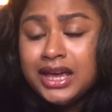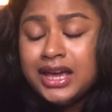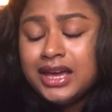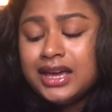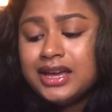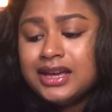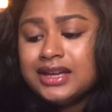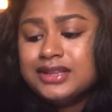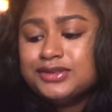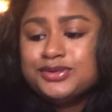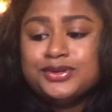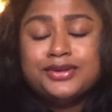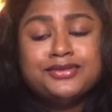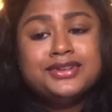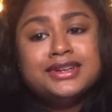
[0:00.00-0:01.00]
and
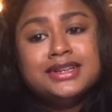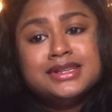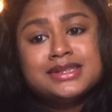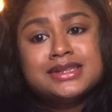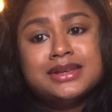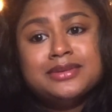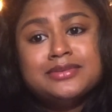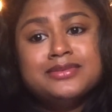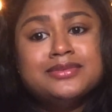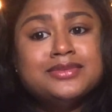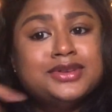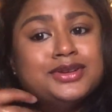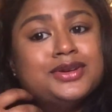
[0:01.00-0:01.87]
whoever needs something,